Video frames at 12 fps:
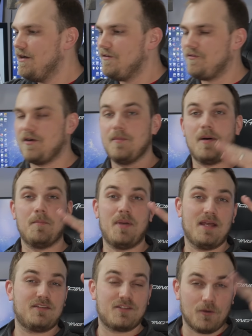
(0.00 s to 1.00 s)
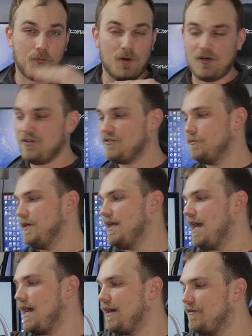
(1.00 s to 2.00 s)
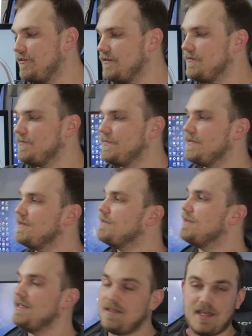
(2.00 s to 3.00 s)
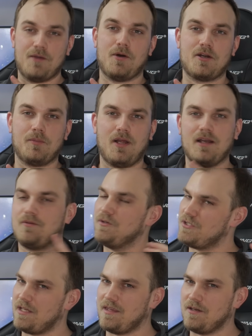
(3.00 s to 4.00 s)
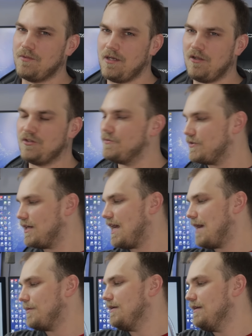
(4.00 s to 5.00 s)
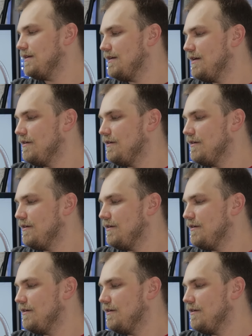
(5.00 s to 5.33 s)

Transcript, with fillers: from best to worst, we have the EK water block, which I think we all knew was gonna happen,